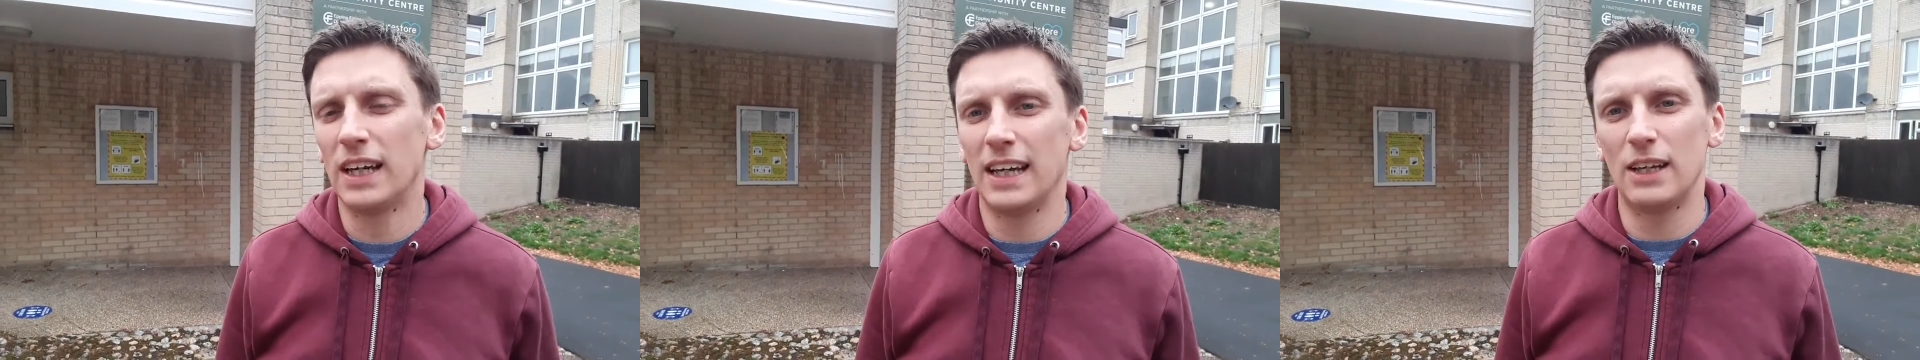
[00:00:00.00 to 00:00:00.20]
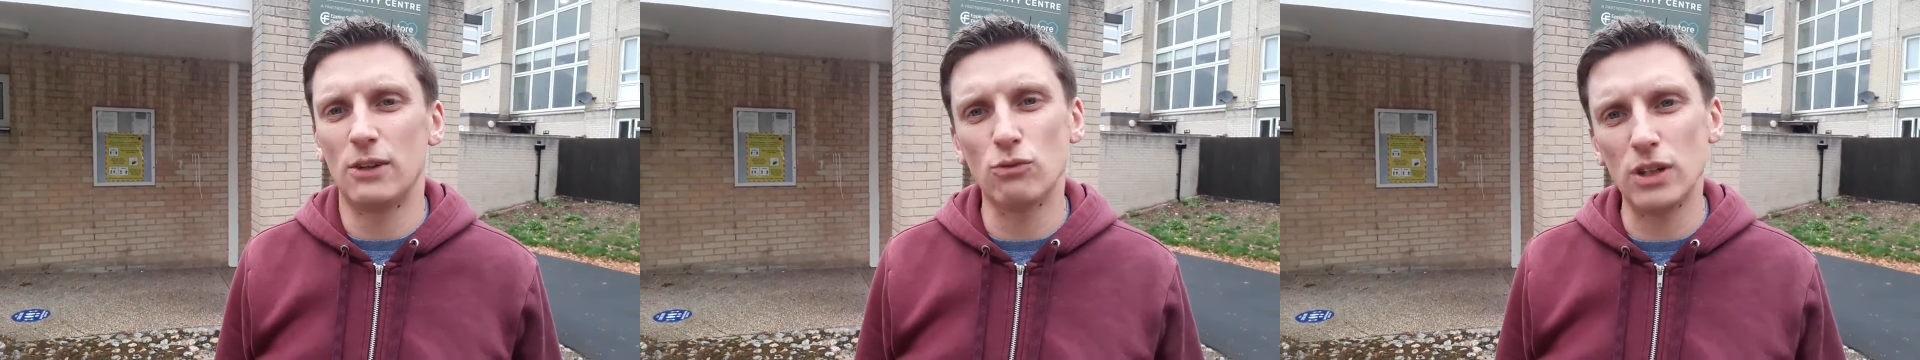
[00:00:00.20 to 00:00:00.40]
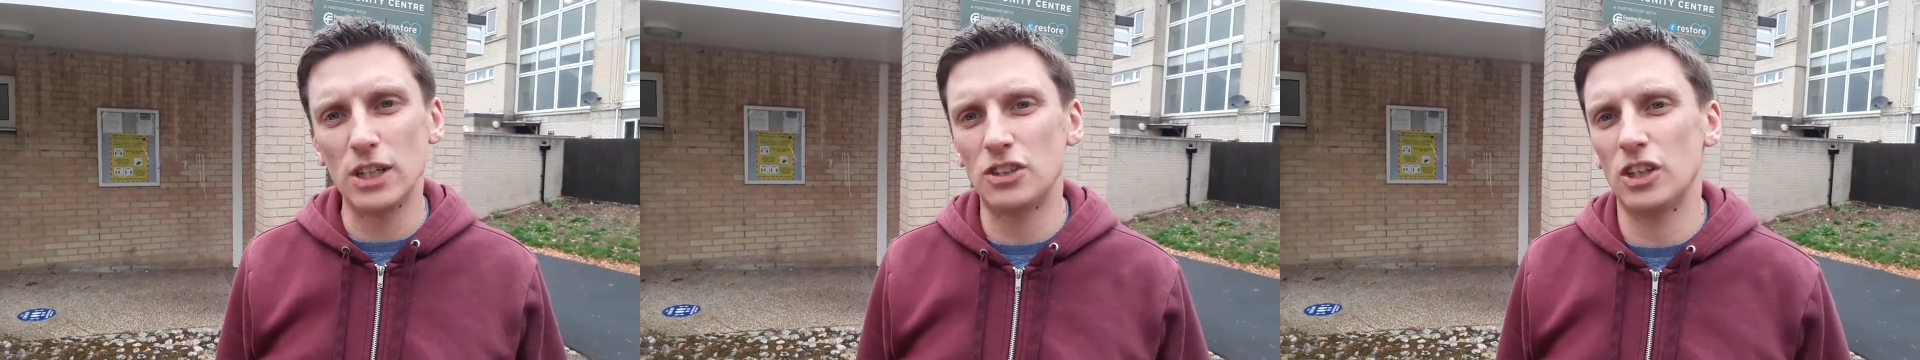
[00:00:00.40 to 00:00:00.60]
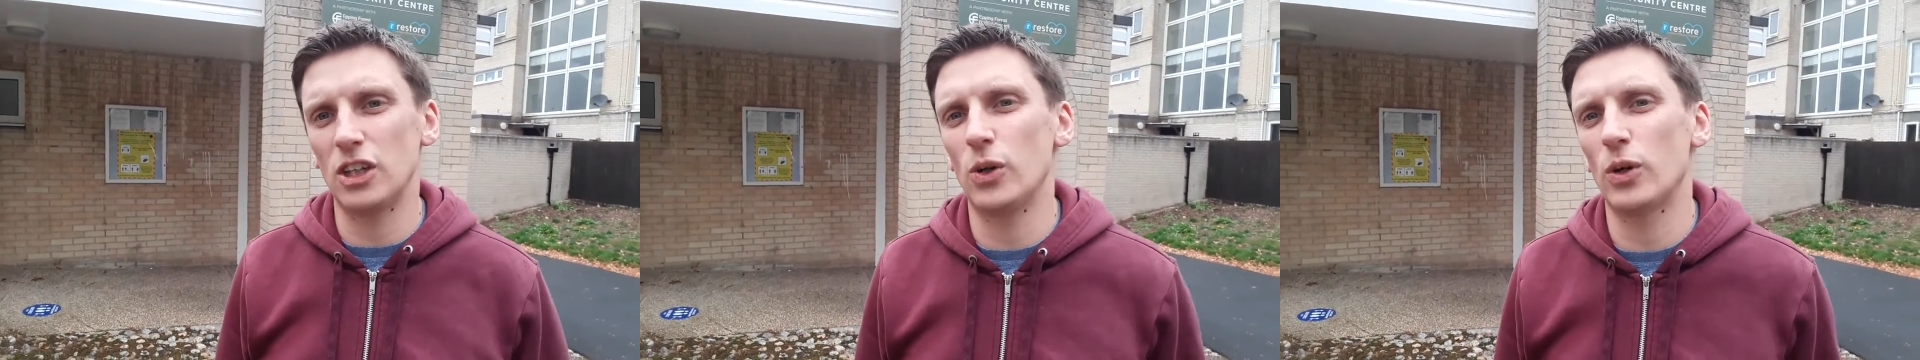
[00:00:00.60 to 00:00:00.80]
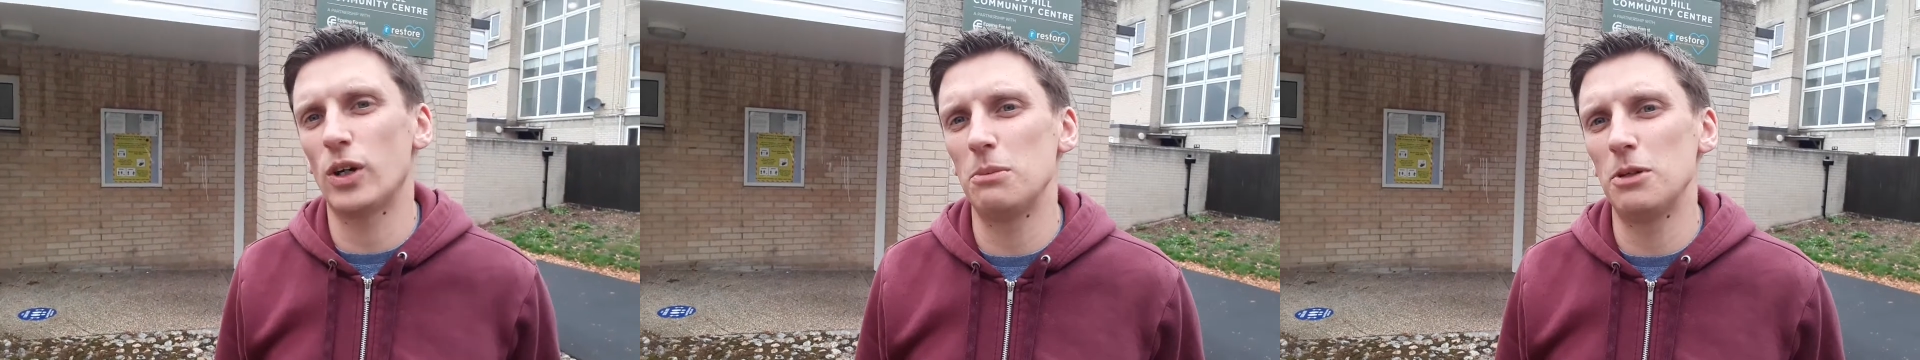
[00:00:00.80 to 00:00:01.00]
in reaching
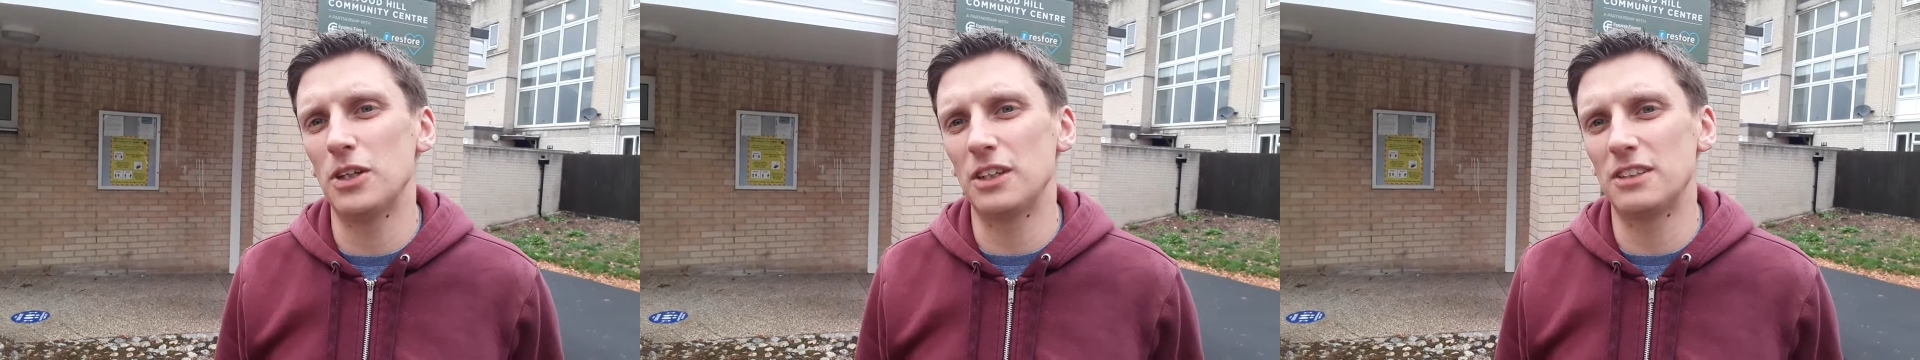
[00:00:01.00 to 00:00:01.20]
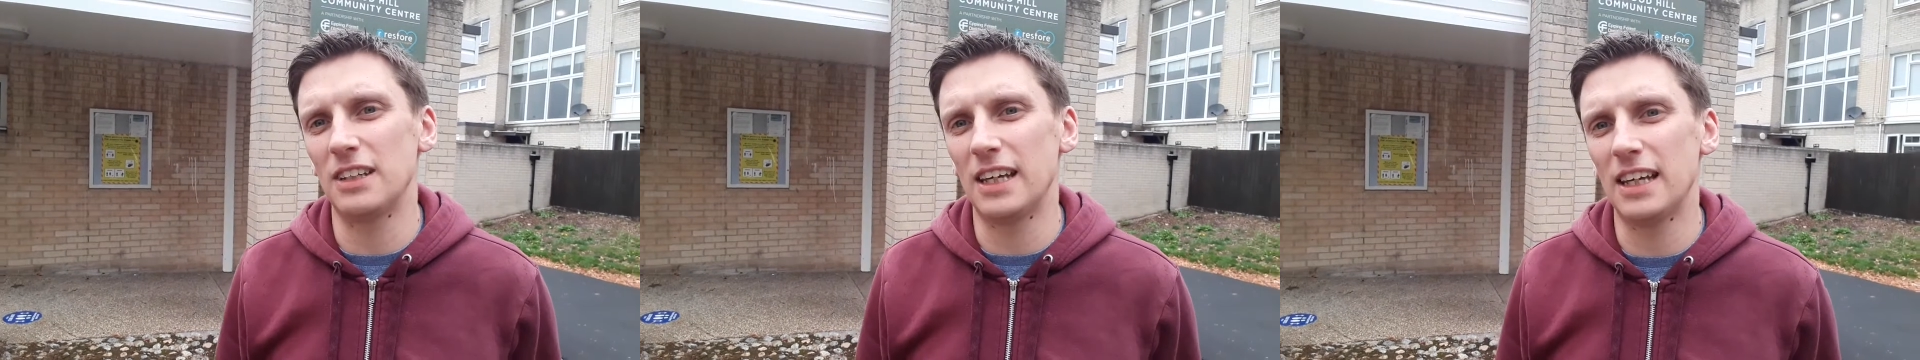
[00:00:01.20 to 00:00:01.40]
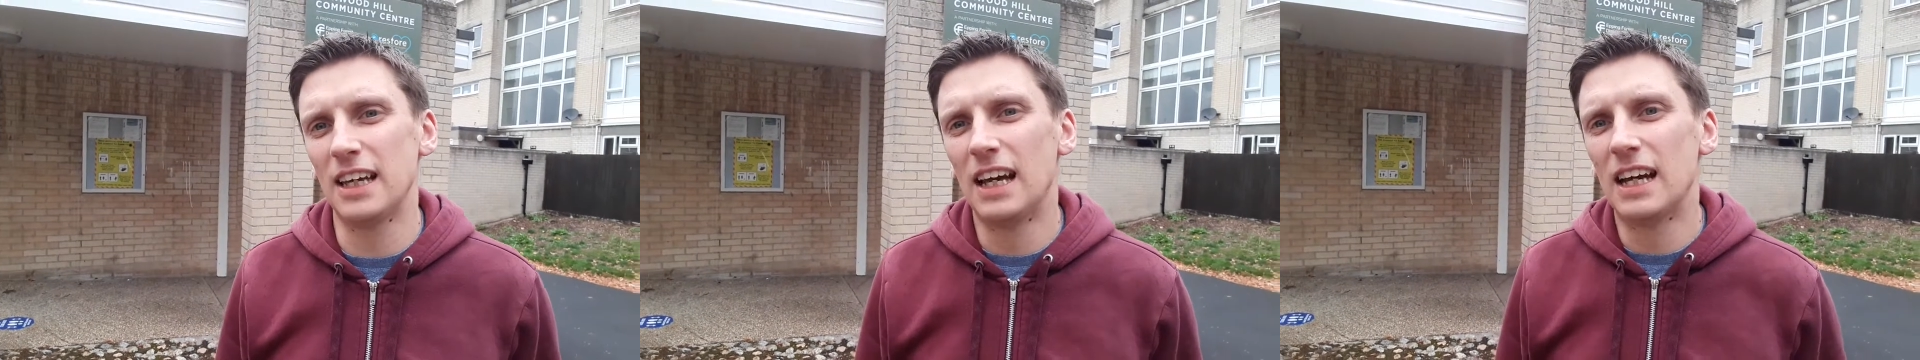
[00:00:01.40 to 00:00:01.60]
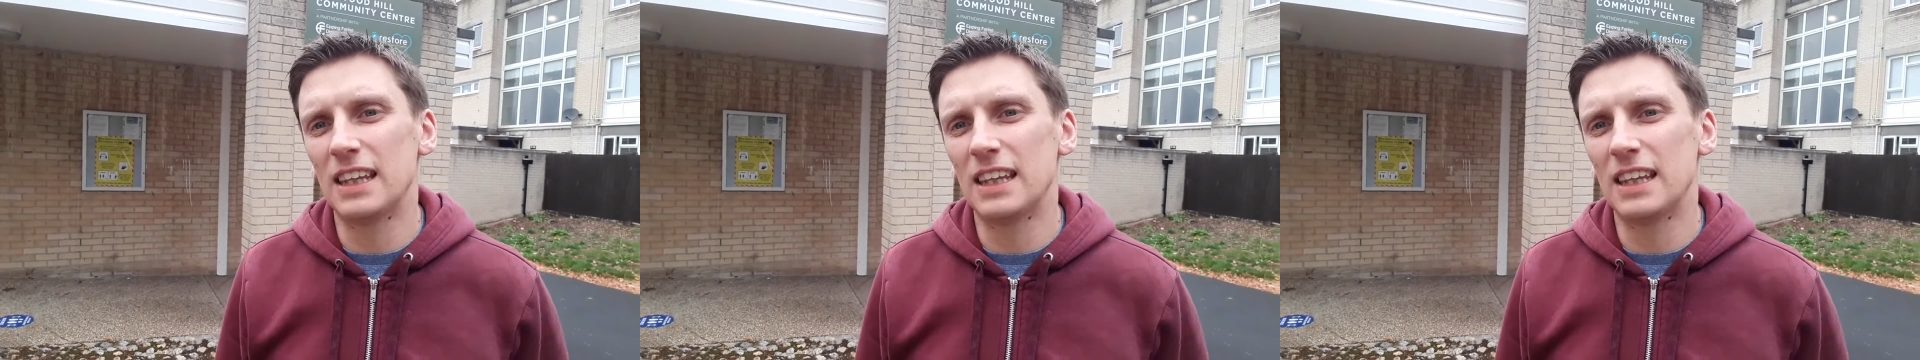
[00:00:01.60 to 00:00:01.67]
your community,